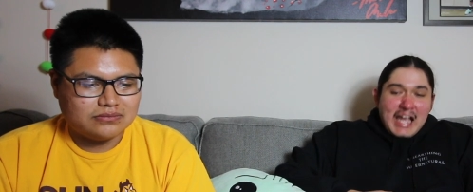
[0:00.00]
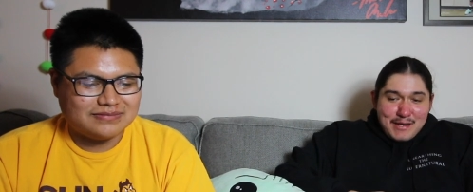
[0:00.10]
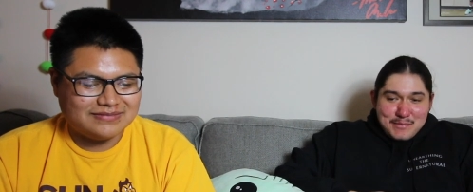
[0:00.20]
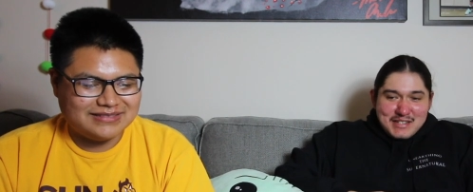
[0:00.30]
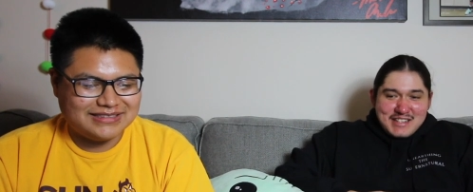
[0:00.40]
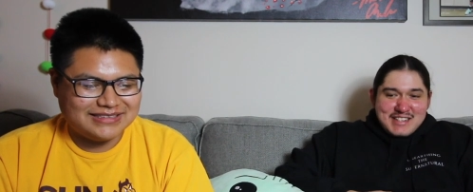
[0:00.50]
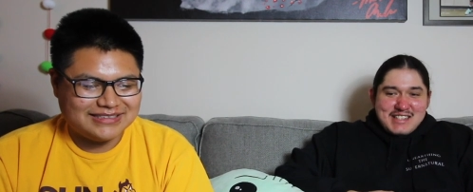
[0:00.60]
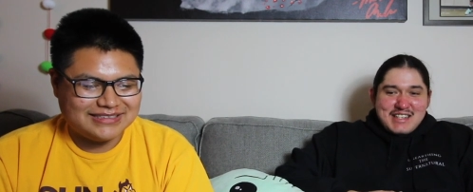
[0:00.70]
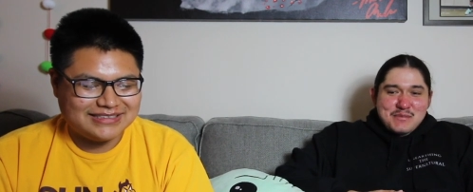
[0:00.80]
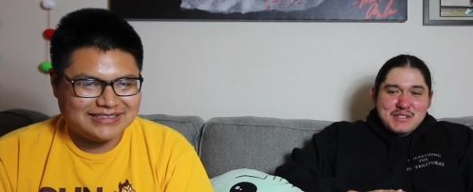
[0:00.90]
Speaker 1: happened
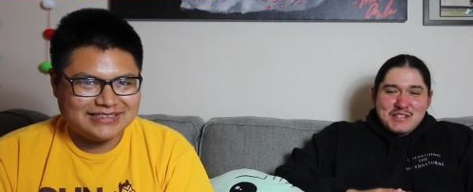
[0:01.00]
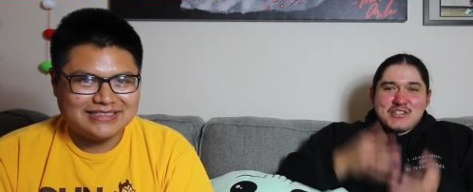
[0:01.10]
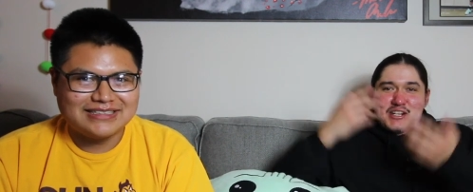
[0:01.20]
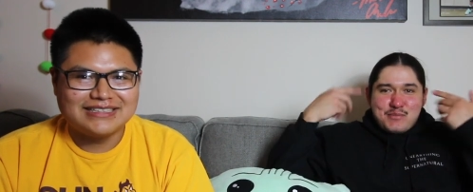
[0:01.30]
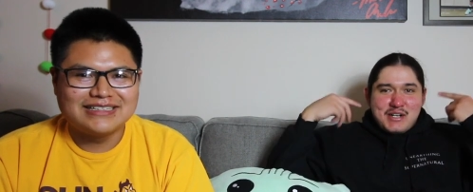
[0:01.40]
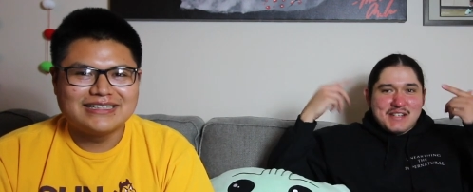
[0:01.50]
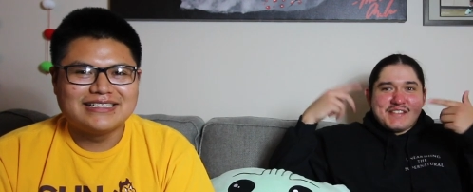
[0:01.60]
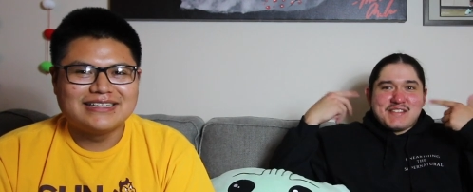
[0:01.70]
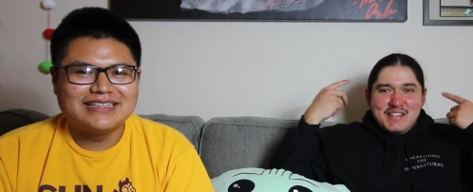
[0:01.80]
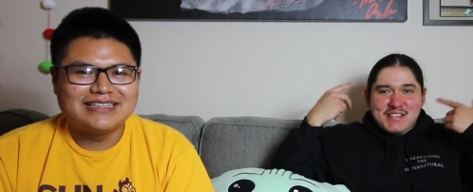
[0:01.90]
because like I'm still trying to
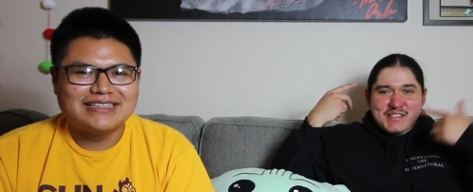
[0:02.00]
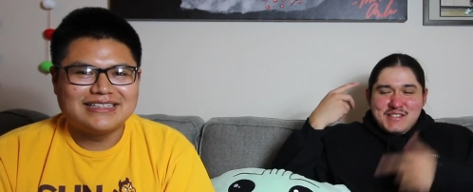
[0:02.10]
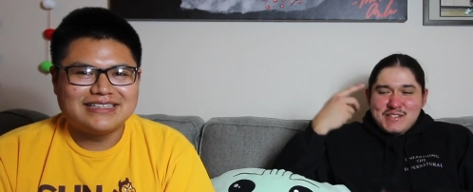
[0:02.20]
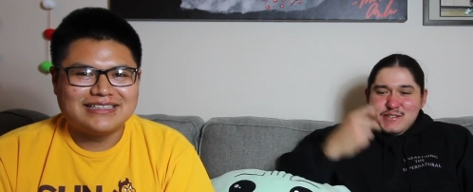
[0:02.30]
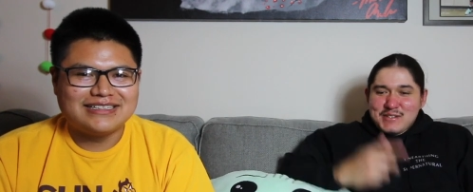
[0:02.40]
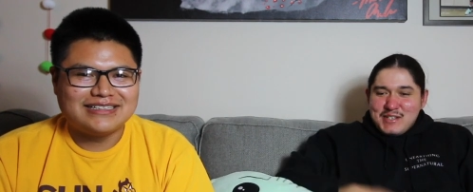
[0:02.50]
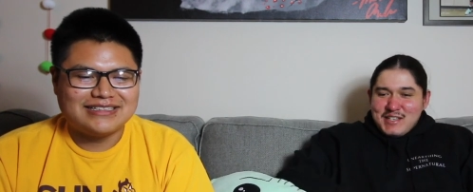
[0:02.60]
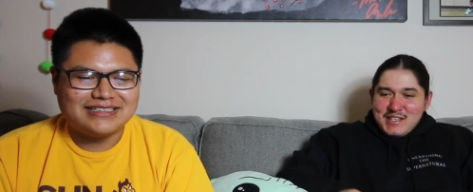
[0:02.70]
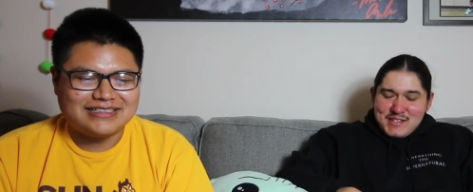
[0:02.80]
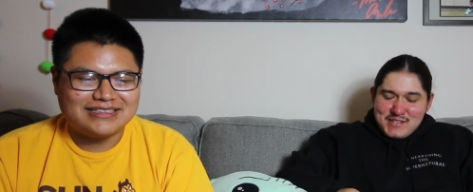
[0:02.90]
process all this too.
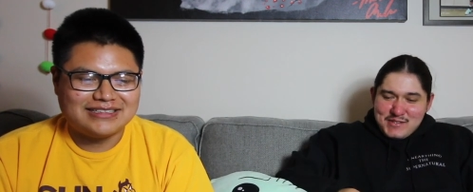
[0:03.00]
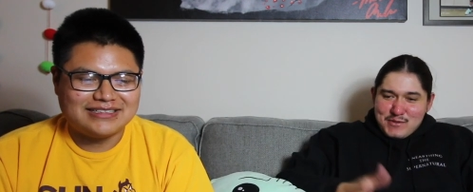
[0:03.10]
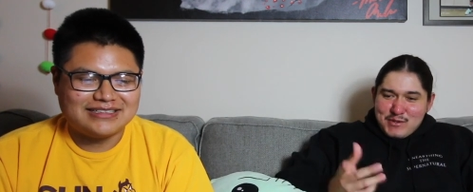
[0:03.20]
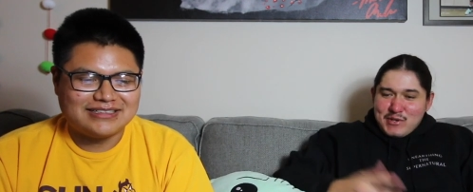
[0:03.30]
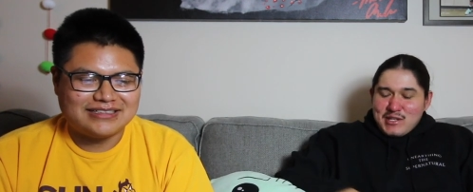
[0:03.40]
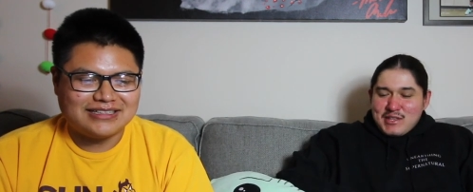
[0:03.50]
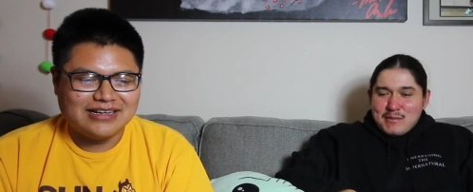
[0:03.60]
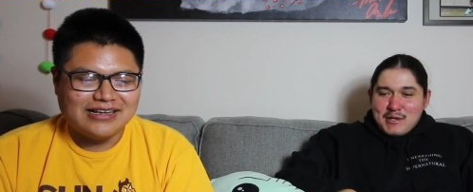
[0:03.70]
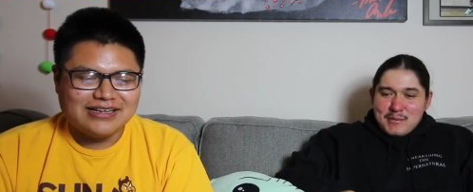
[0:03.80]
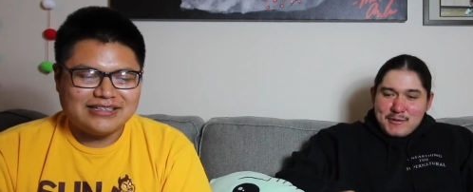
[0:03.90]
So what, what do you
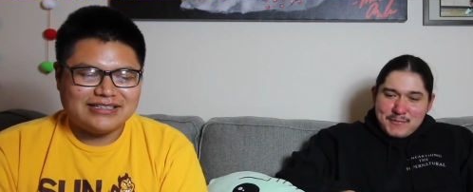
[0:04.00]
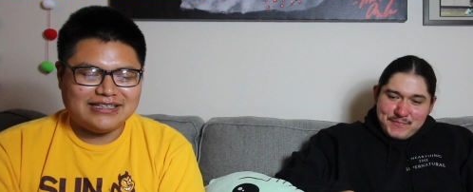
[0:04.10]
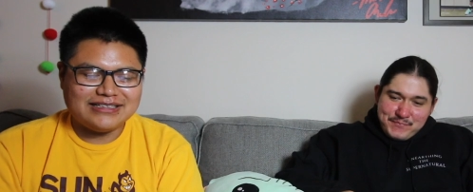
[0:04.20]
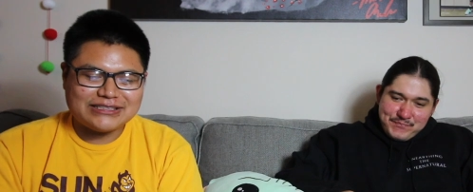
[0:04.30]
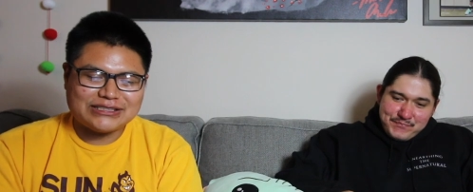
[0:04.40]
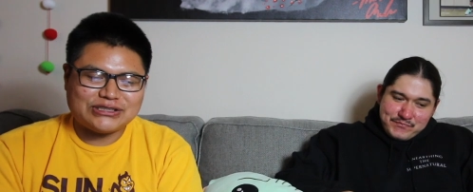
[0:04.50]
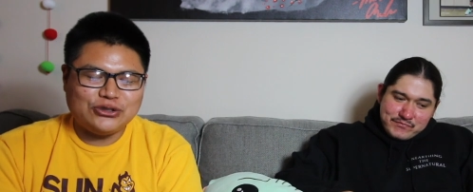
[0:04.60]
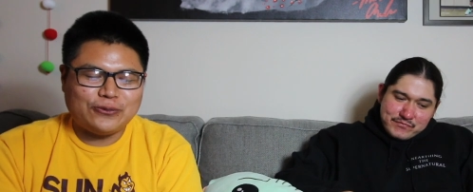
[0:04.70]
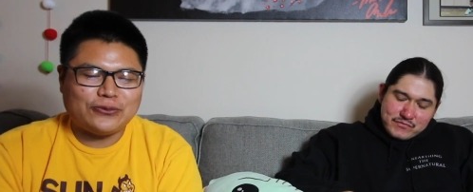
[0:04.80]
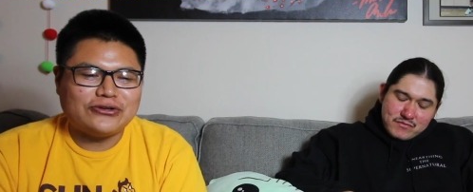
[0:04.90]
think about it, bro?
Speaker 2: It's
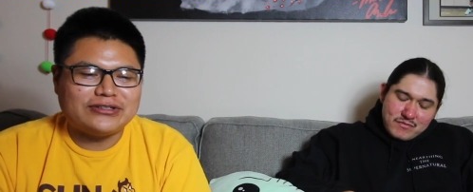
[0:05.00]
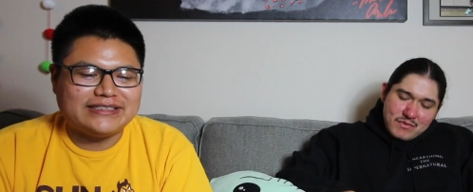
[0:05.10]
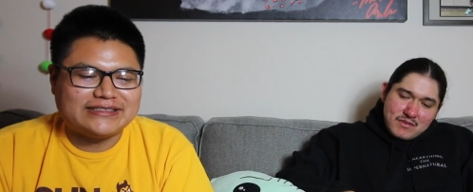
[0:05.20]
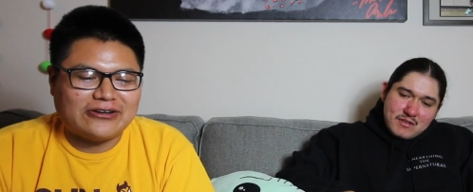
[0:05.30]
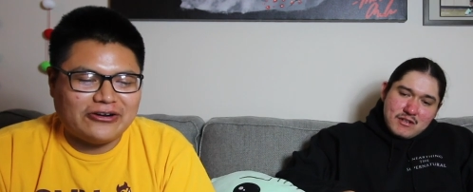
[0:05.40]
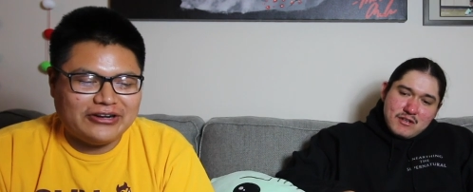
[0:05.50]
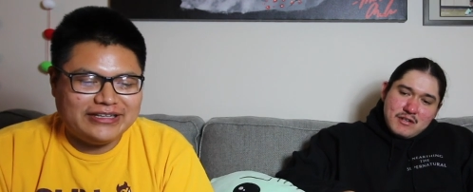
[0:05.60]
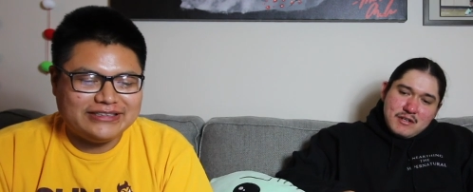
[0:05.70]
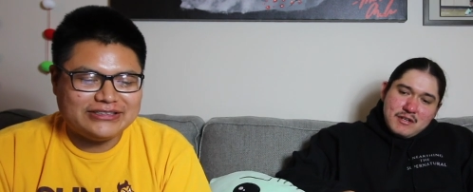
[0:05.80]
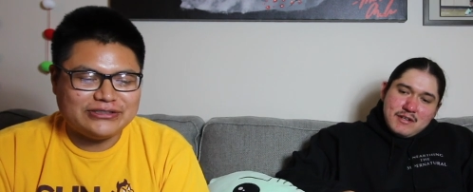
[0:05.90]
super
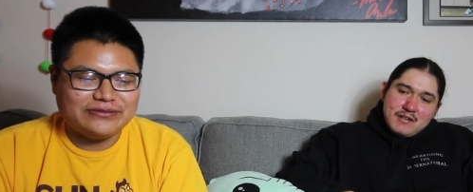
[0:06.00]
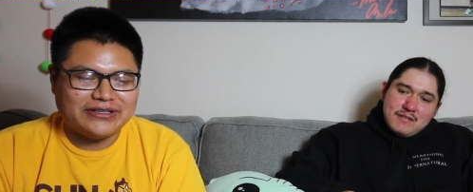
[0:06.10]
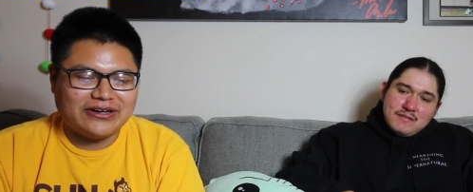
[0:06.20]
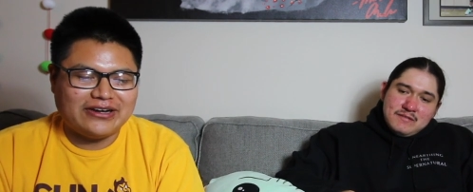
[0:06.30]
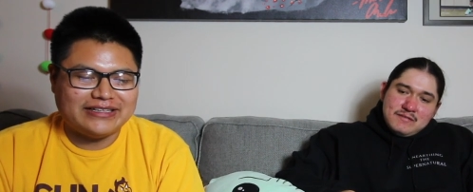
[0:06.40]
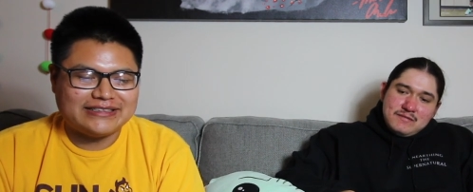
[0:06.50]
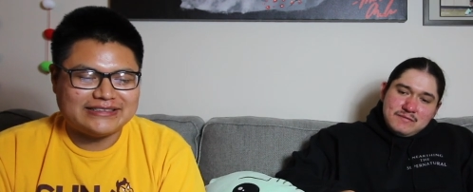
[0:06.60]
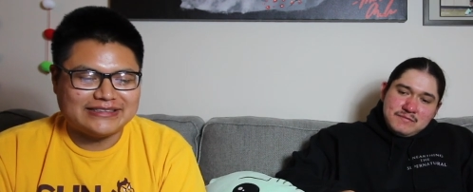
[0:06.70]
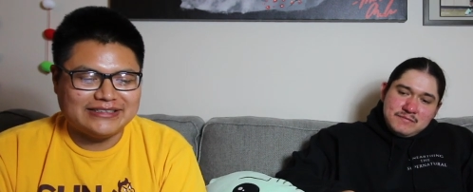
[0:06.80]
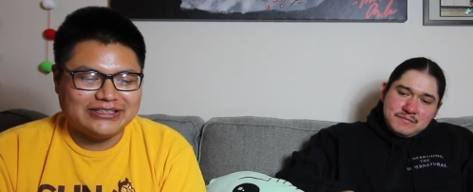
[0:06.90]
disheartening to be
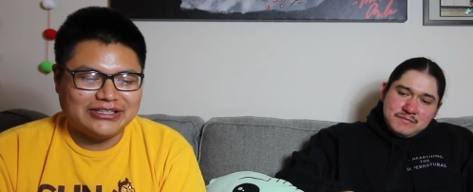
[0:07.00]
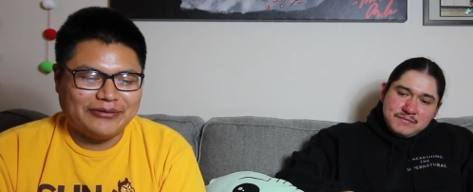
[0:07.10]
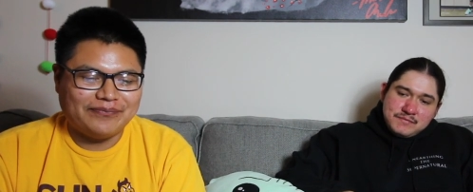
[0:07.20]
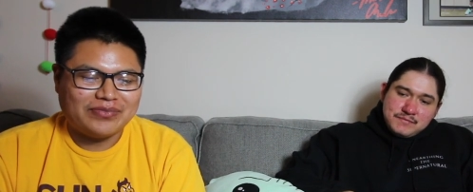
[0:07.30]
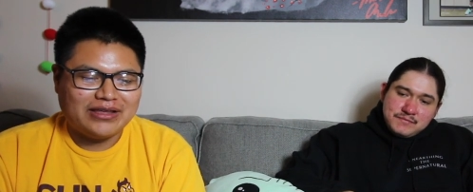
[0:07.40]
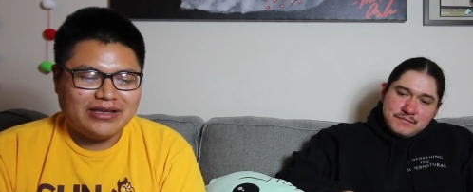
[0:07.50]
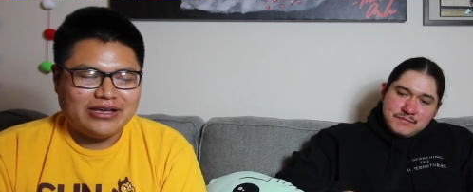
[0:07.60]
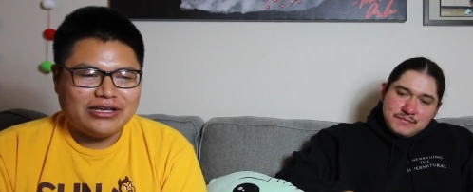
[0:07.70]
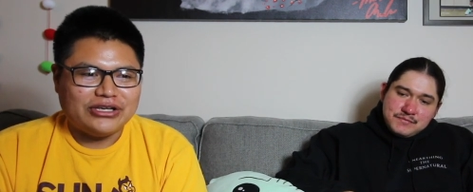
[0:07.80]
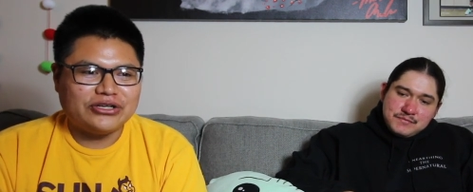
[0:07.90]
honest. Uh,
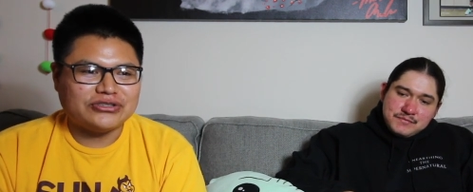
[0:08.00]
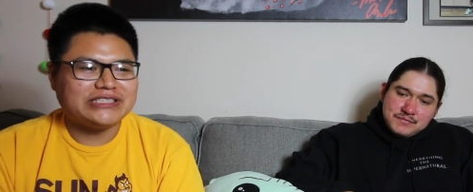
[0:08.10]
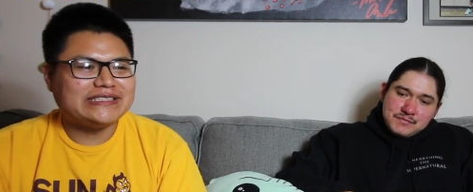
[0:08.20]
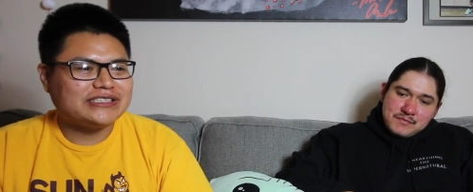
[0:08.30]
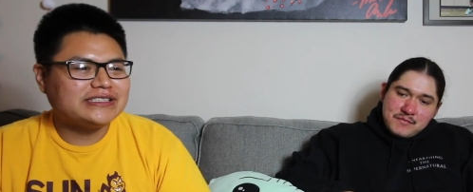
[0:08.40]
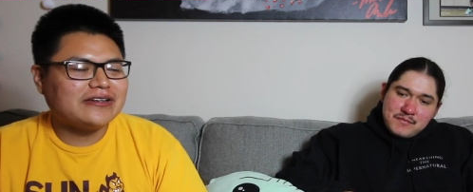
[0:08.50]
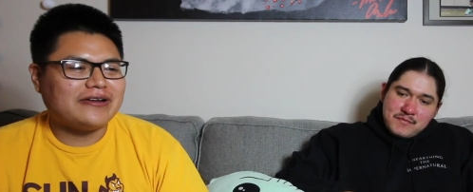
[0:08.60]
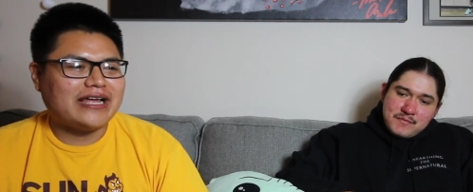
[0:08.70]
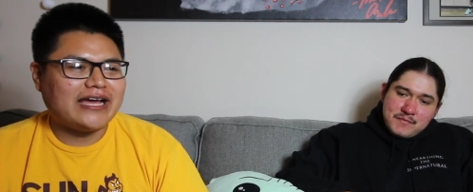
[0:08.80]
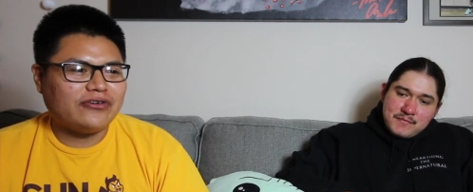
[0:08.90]
you know she's she's
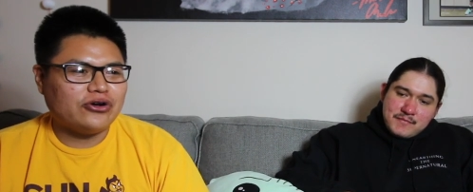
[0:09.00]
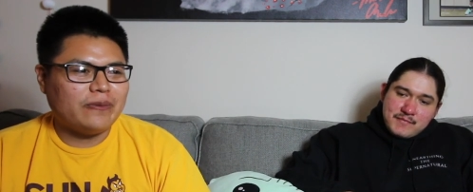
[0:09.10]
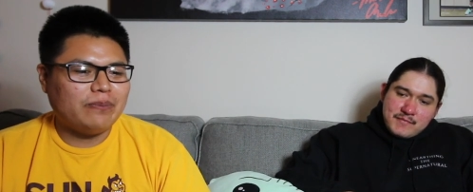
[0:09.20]
not Navajo,